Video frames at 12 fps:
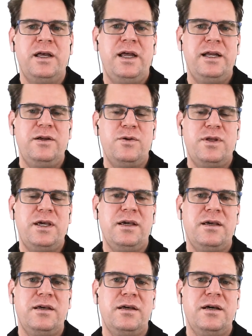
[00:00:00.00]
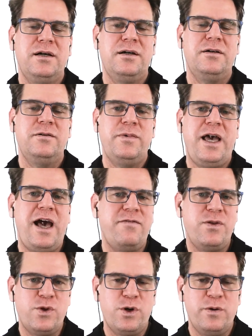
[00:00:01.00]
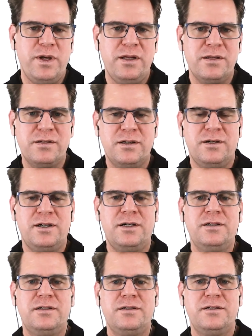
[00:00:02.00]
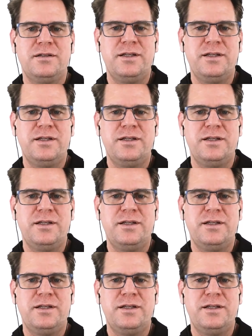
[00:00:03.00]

and you think having 30 minutes on